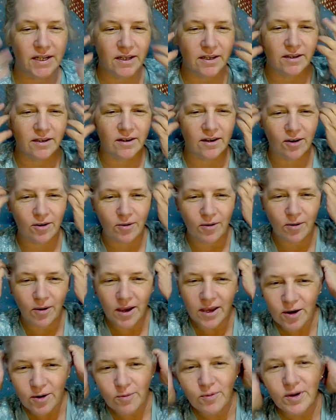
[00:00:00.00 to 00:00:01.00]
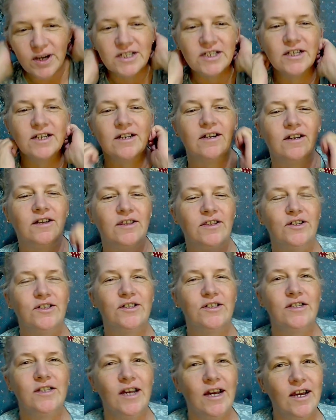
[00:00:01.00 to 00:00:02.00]
you know, you're watching it on
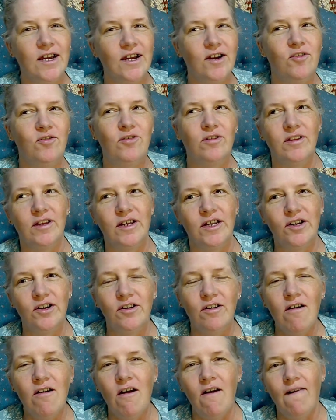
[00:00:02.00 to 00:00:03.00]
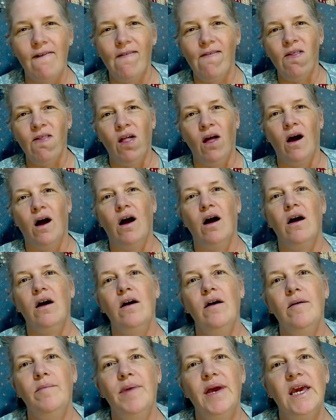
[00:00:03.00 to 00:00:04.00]
Thursday or later.
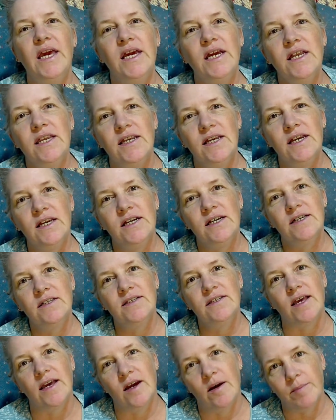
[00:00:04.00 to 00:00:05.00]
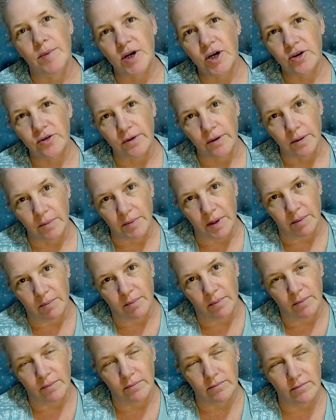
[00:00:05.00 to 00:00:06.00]
Um, it is amigurumi.
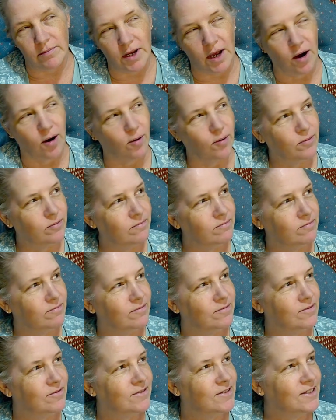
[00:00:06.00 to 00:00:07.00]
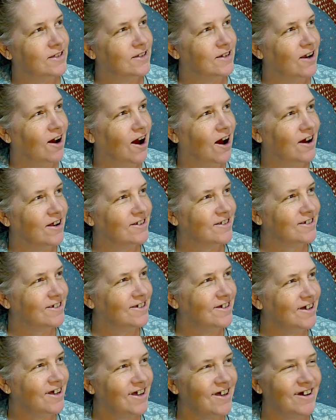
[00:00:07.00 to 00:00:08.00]
No, it's not.
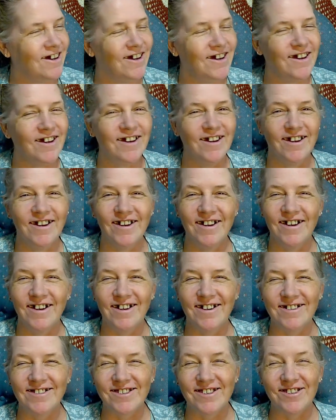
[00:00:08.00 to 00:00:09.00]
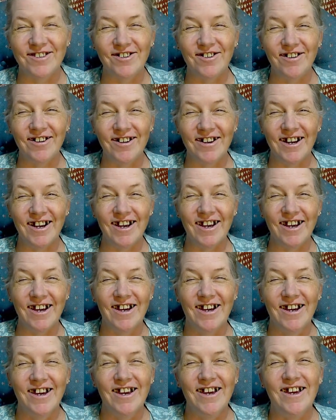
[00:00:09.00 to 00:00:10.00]
Sorry.
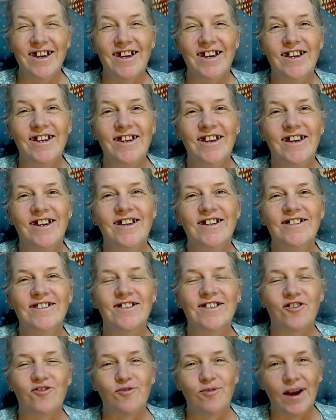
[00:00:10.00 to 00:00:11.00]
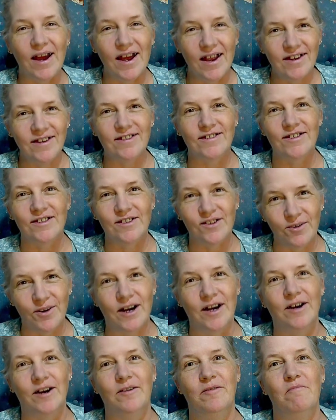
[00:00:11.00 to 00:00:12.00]
It is Granny
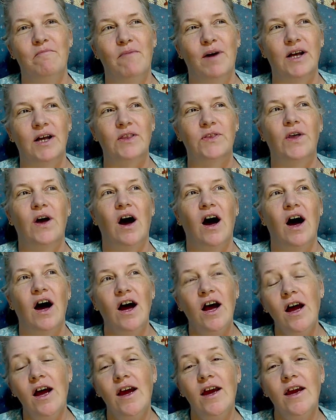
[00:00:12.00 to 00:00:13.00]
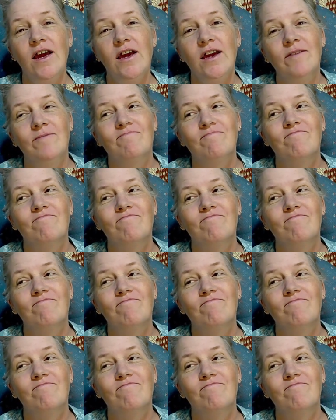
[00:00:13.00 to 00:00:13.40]
Square month. I